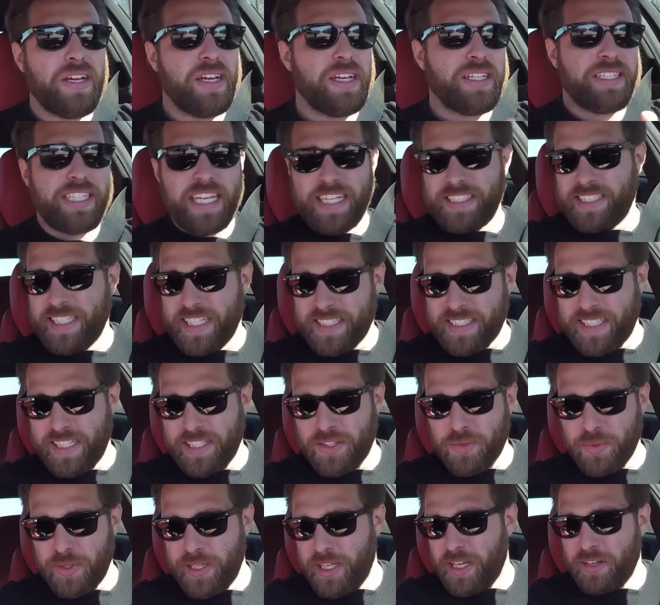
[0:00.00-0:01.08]

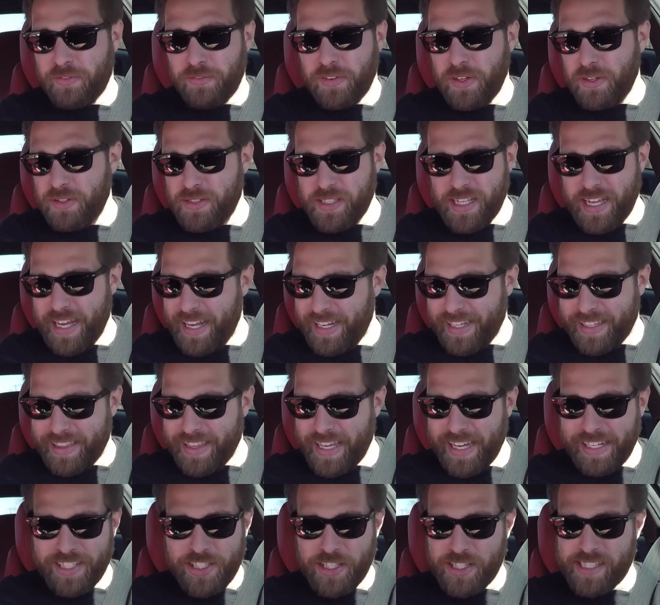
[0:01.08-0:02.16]
C63, it feels like
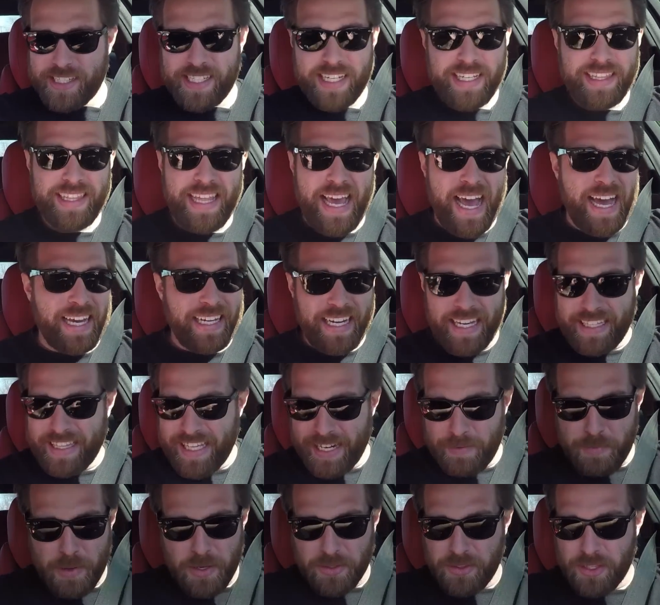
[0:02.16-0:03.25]
they just did that. Like
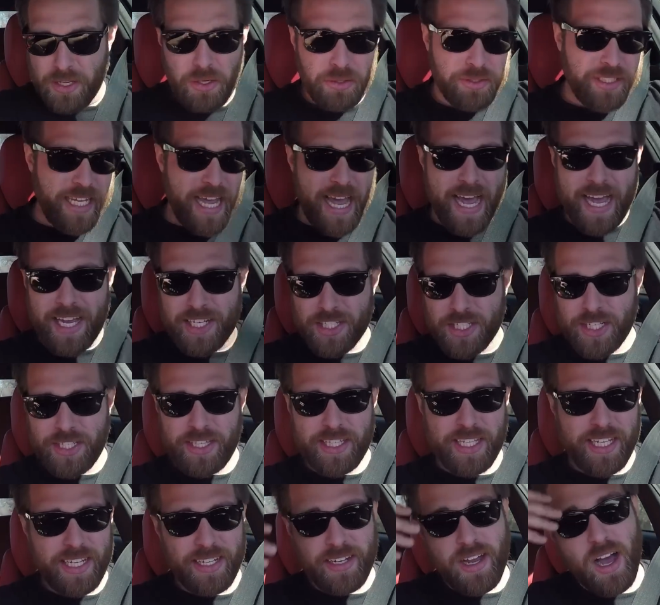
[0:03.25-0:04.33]
they built the whole dash and
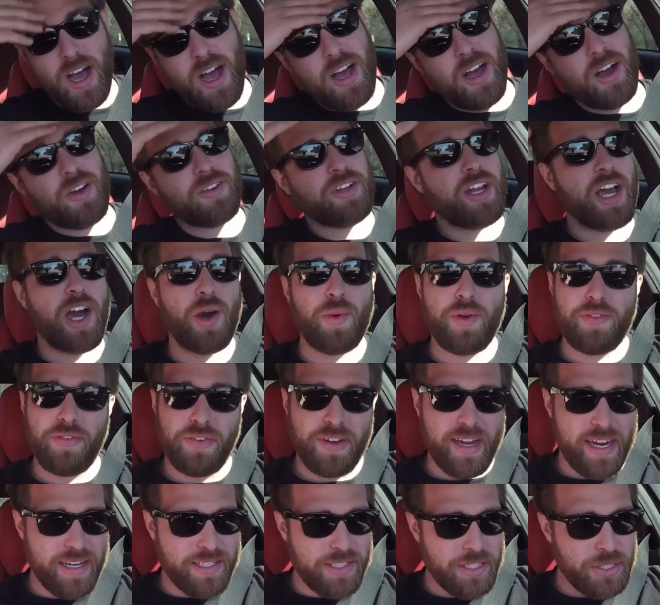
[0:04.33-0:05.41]
then, oh no, we
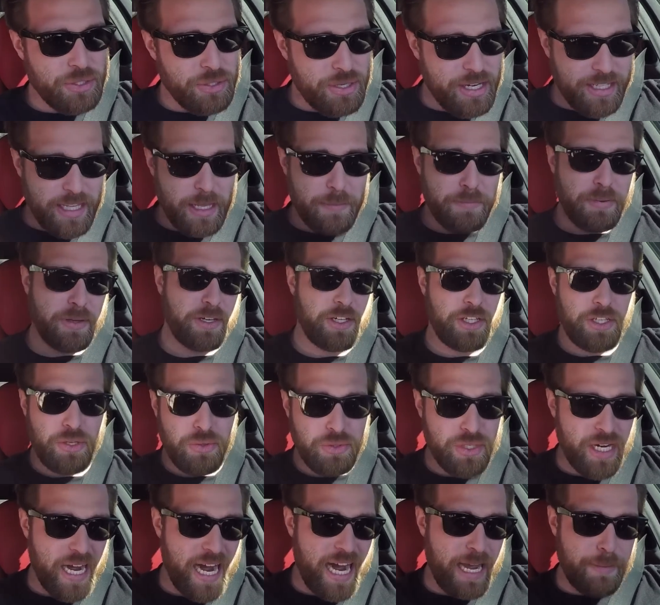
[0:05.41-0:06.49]
forgot a screen. They put a
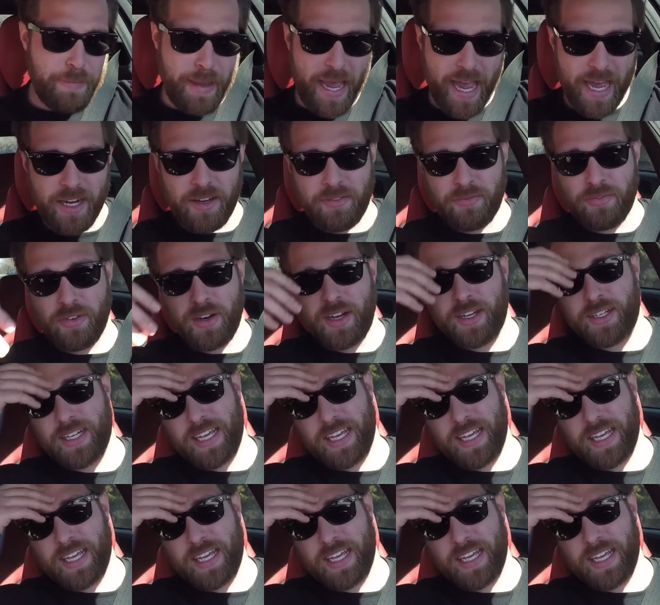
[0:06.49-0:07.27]
huge iPad up front.